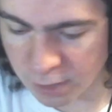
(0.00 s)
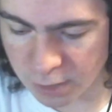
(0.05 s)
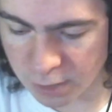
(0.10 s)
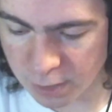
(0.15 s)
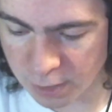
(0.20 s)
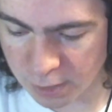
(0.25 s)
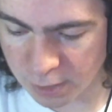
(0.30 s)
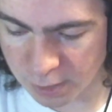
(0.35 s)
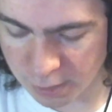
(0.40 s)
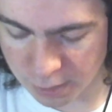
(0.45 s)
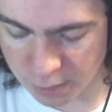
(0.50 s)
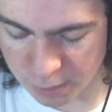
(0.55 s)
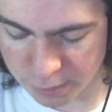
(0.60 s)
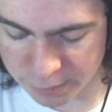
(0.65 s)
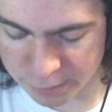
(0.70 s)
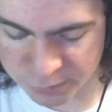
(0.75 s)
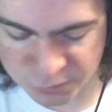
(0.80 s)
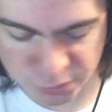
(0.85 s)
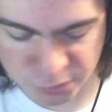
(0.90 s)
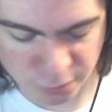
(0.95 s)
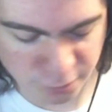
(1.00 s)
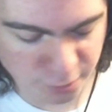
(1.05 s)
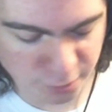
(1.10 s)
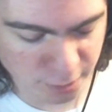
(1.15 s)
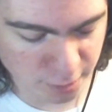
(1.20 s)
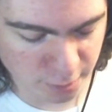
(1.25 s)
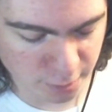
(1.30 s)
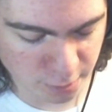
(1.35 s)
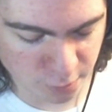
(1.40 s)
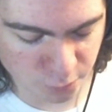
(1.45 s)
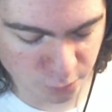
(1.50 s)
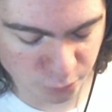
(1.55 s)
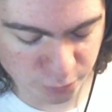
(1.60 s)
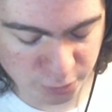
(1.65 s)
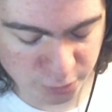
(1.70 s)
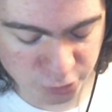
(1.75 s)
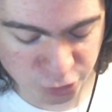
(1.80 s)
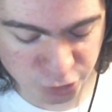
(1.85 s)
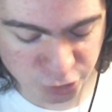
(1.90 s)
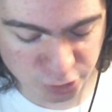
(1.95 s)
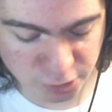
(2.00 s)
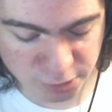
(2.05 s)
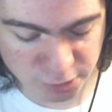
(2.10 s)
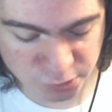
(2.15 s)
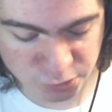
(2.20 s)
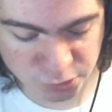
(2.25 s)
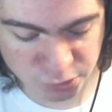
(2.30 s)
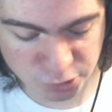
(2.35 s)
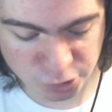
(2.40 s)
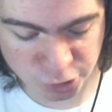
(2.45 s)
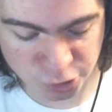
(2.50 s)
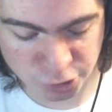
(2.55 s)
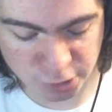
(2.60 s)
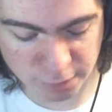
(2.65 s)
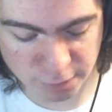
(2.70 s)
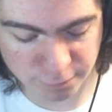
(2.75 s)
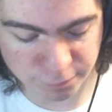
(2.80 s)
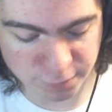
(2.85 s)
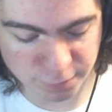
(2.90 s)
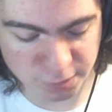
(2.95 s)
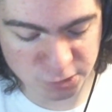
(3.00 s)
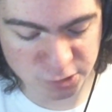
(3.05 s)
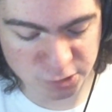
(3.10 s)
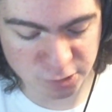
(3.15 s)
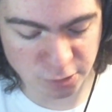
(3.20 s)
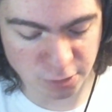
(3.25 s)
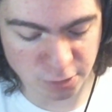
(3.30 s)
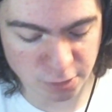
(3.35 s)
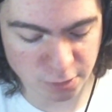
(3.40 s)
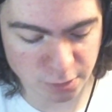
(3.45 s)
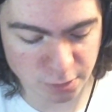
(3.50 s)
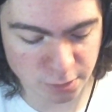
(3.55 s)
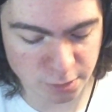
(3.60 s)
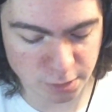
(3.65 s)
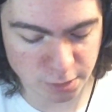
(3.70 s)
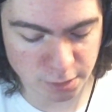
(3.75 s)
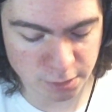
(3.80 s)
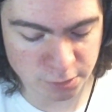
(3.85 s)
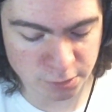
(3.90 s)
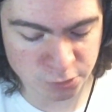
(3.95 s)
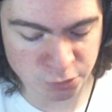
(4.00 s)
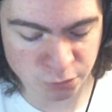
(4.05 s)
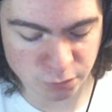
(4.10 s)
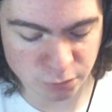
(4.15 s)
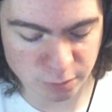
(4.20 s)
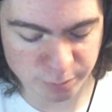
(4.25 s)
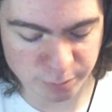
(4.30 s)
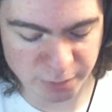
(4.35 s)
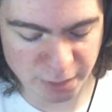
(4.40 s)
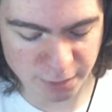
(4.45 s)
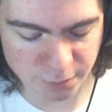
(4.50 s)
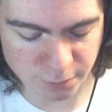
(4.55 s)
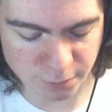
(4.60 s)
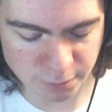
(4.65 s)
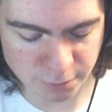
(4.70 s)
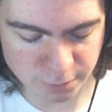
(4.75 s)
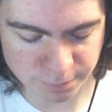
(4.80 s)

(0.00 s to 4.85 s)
So then we just shove this on into the bottle.